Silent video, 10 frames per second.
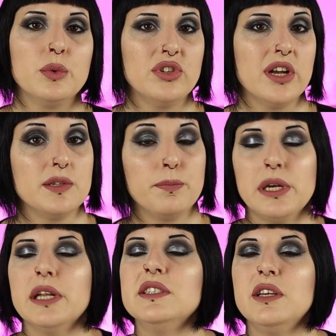which has
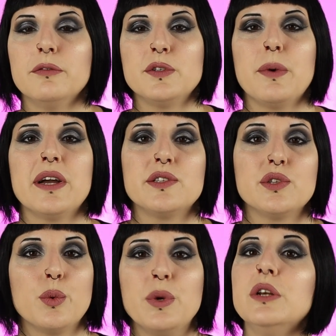plenty of
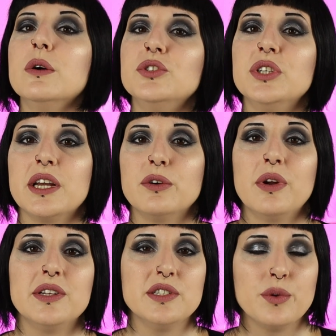spice, so we know she can
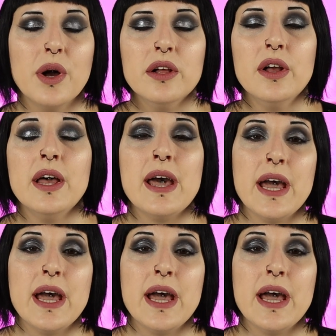write it well.